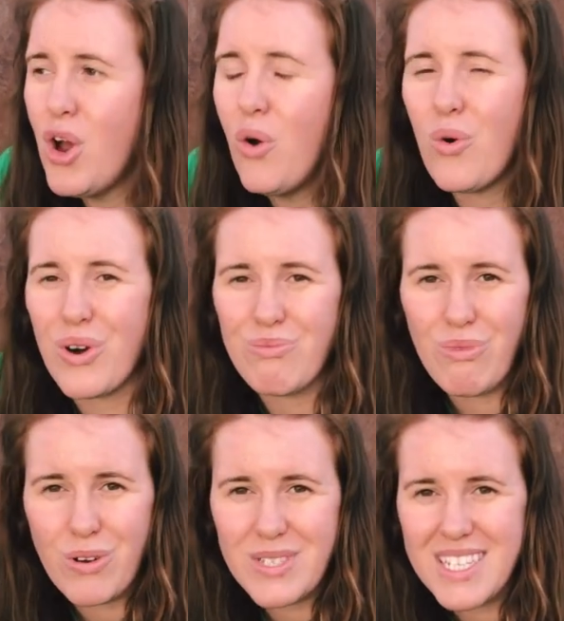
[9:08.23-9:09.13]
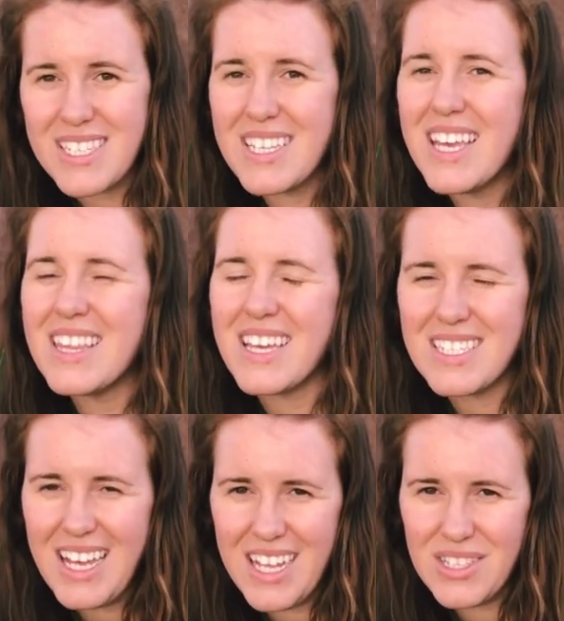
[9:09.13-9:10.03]
or roses, they
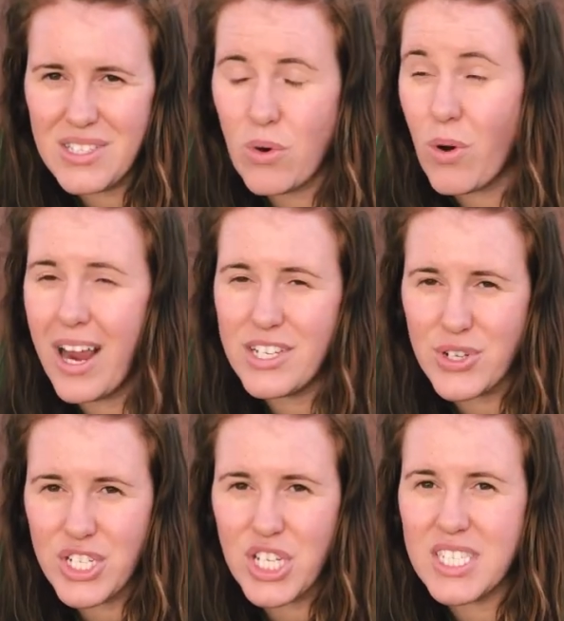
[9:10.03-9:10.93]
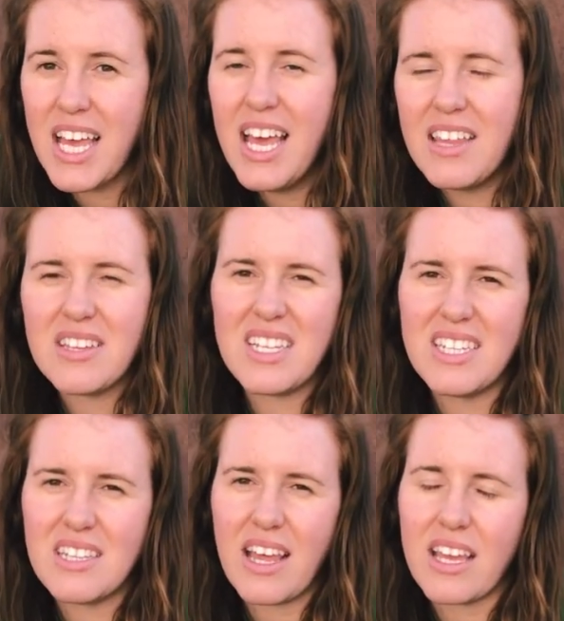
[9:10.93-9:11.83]
tend, or hydrangeas, they tend
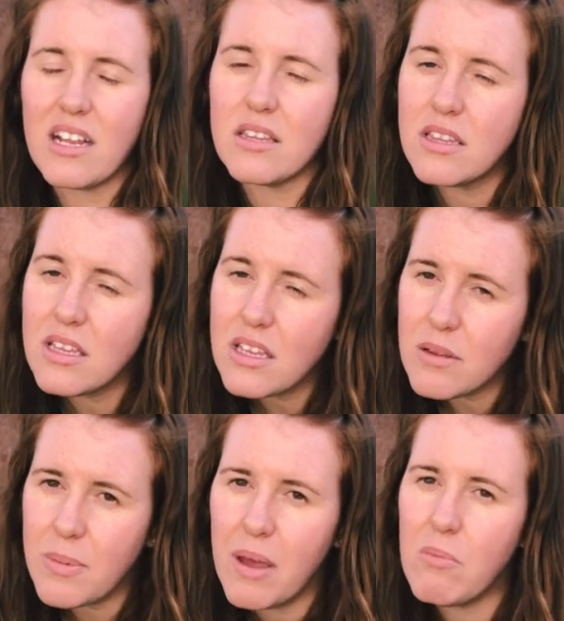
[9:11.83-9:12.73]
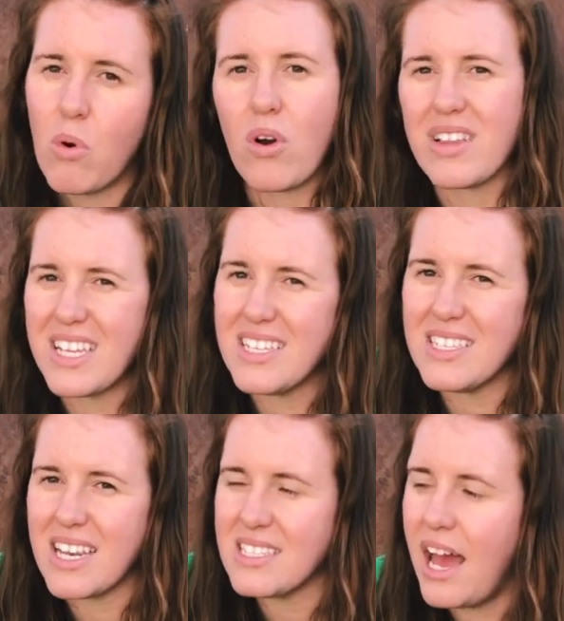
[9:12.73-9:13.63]
to like it a little bit more on the
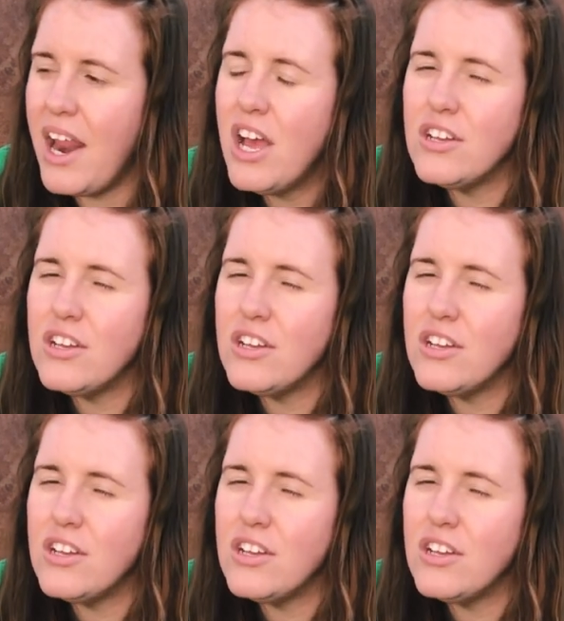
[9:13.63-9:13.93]
acidic side.